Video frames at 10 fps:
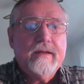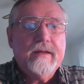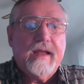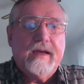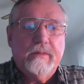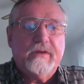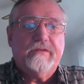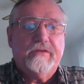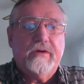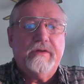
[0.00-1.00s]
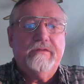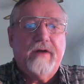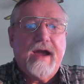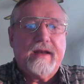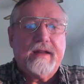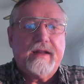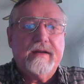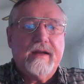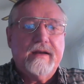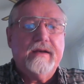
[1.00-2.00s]
And he was very violent,
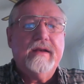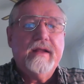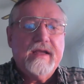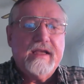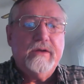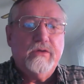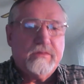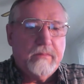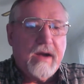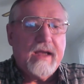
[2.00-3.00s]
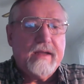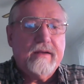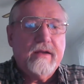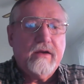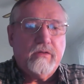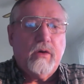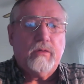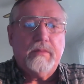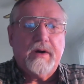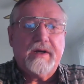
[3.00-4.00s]
and he used my
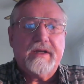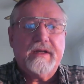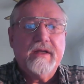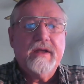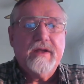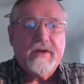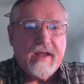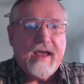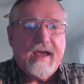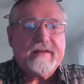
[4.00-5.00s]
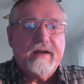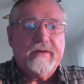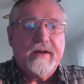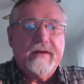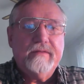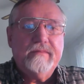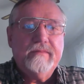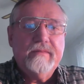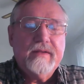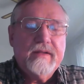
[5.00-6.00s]
grown body to act out in.
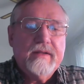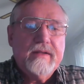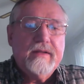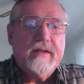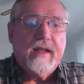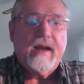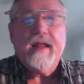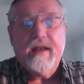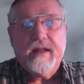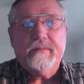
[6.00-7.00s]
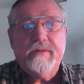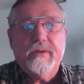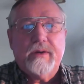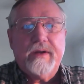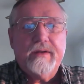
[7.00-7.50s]
And I let him do it.